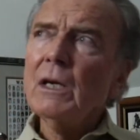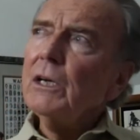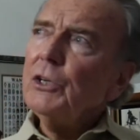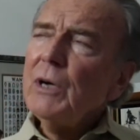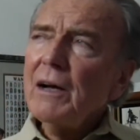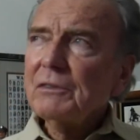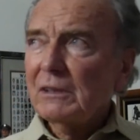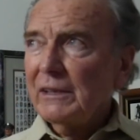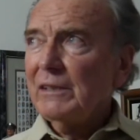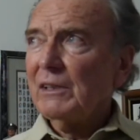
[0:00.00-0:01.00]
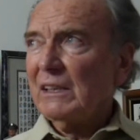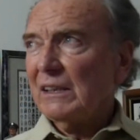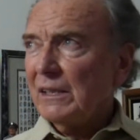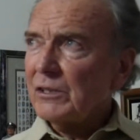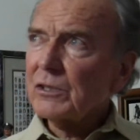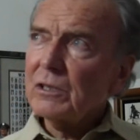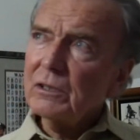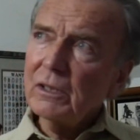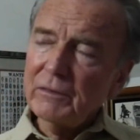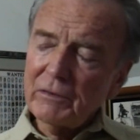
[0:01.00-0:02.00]
You have to leave a list
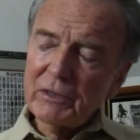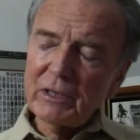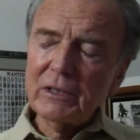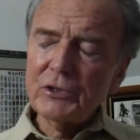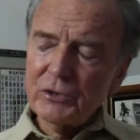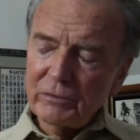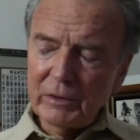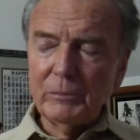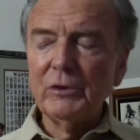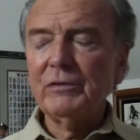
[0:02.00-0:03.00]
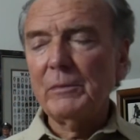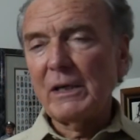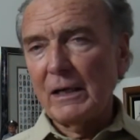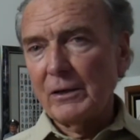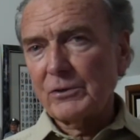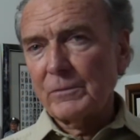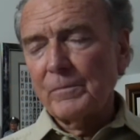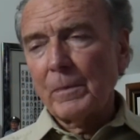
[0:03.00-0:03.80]
of everything that you've removed from the house.